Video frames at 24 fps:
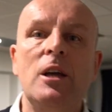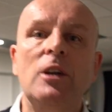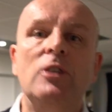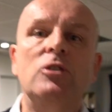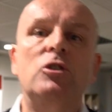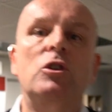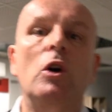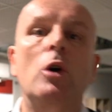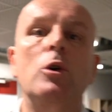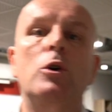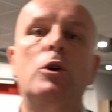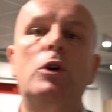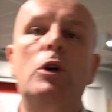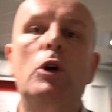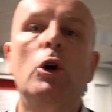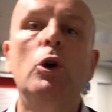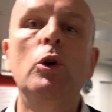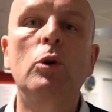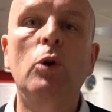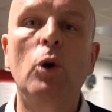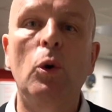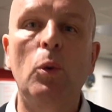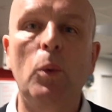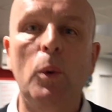so
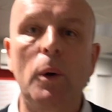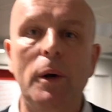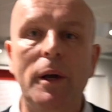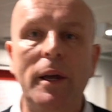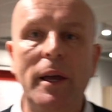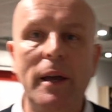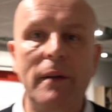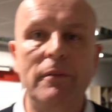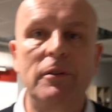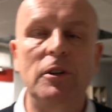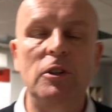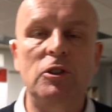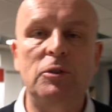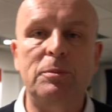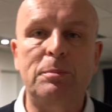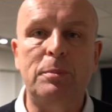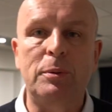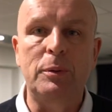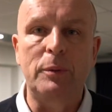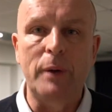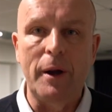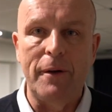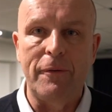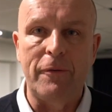Google will give us
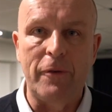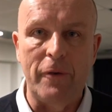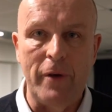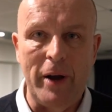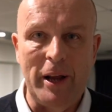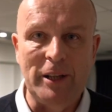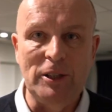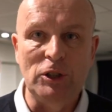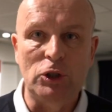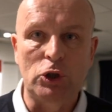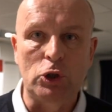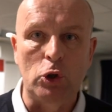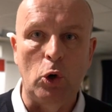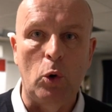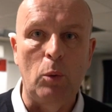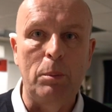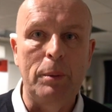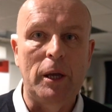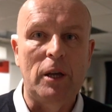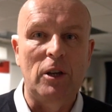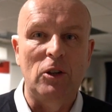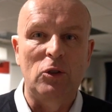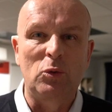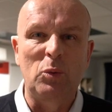preferential
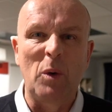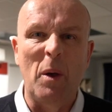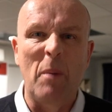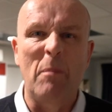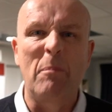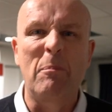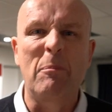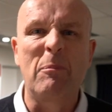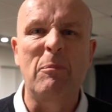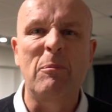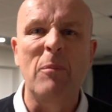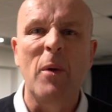because we're